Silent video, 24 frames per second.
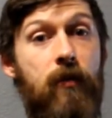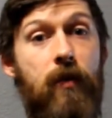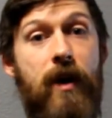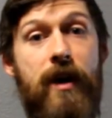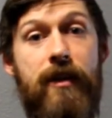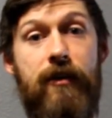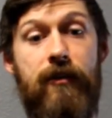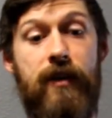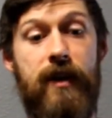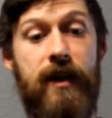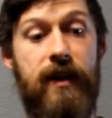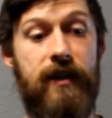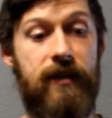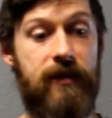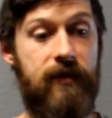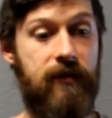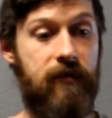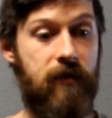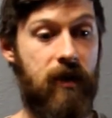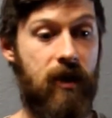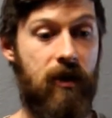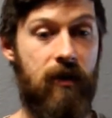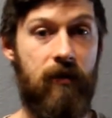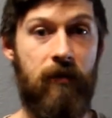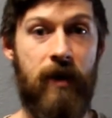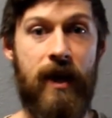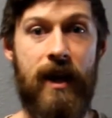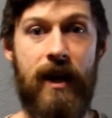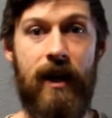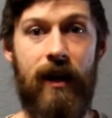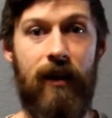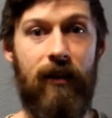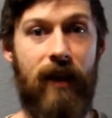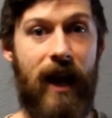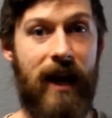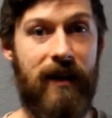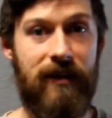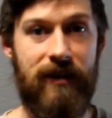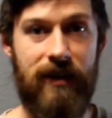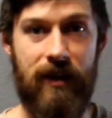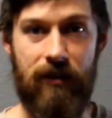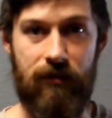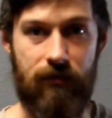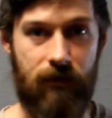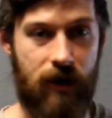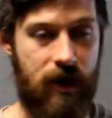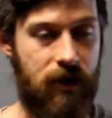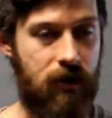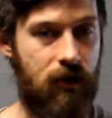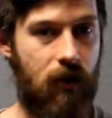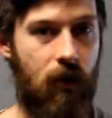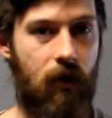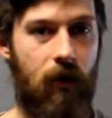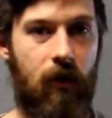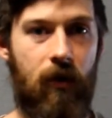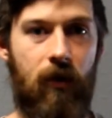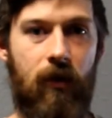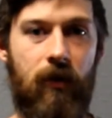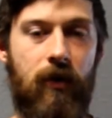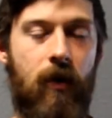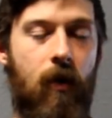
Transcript: whether it's, lactate threshold